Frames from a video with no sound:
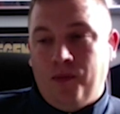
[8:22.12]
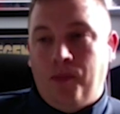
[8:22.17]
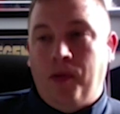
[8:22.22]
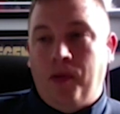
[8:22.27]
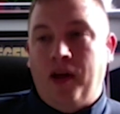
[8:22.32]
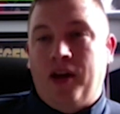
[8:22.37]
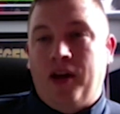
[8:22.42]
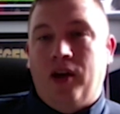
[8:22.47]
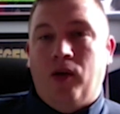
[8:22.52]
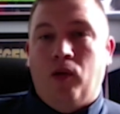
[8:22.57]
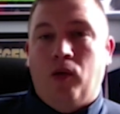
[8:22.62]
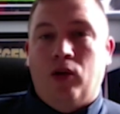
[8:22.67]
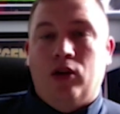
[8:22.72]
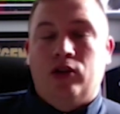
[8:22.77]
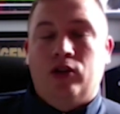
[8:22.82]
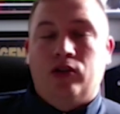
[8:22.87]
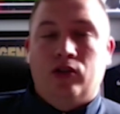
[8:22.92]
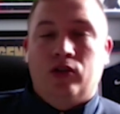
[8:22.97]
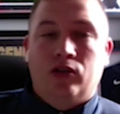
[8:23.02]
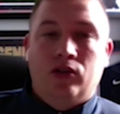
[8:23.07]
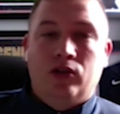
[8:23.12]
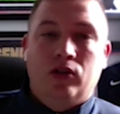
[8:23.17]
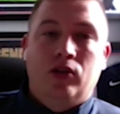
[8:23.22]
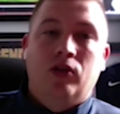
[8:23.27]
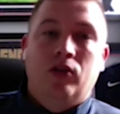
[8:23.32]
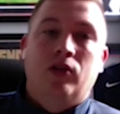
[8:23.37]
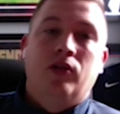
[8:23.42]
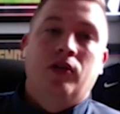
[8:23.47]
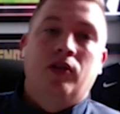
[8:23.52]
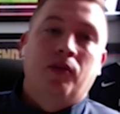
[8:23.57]
better what I've done
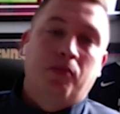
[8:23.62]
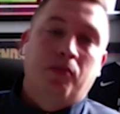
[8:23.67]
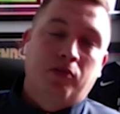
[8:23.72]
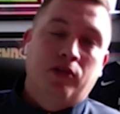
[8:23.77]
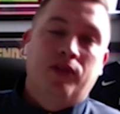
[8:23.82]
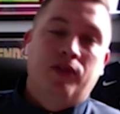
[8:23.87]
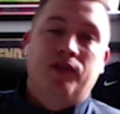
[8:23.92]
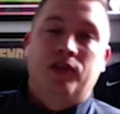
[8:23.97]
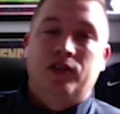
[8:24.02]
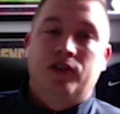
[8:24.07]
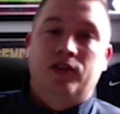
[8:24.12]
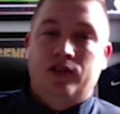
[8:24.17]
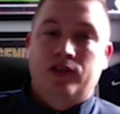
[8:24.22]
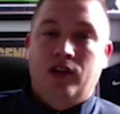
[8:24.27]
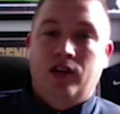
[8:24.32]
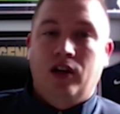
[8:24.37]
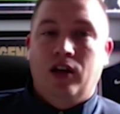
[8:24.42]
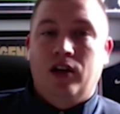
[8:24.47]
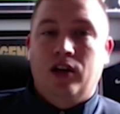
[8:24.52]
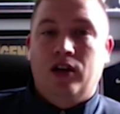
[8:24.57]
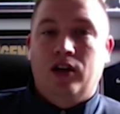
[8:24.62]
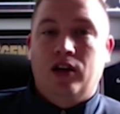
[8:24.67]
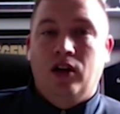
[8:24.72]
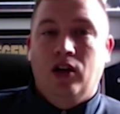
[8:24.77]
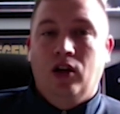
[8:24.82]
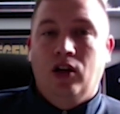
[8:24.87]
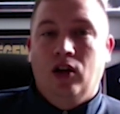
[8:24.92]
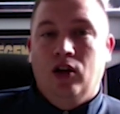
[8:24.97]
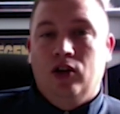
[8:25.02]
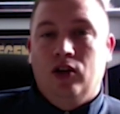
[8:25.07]
the previous year and
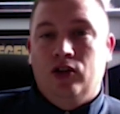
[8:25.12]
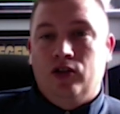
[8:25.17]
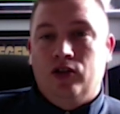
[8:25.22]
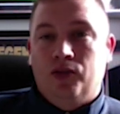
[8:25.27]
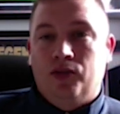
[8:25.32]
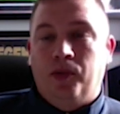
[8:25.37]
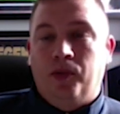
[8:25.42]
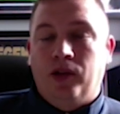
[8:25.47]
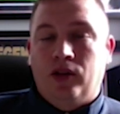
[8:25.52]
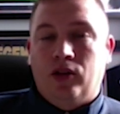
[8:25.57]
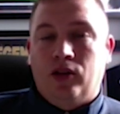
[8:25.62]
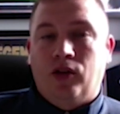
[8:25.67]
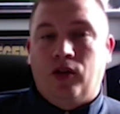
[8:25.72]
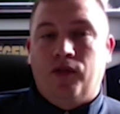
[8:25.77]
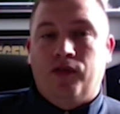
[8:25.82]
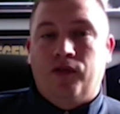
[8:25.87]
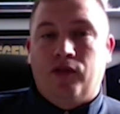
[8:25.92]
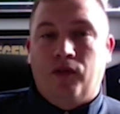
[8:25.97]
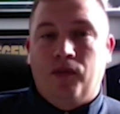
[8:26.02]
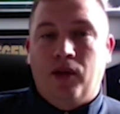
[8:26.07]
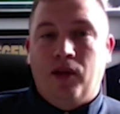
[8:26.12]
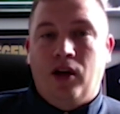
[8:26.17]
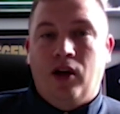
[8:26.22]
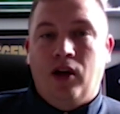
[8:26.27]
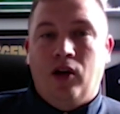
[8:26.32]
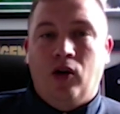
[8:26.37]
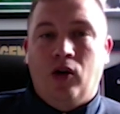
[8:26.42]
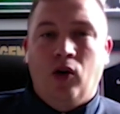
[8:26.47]
just build on from there.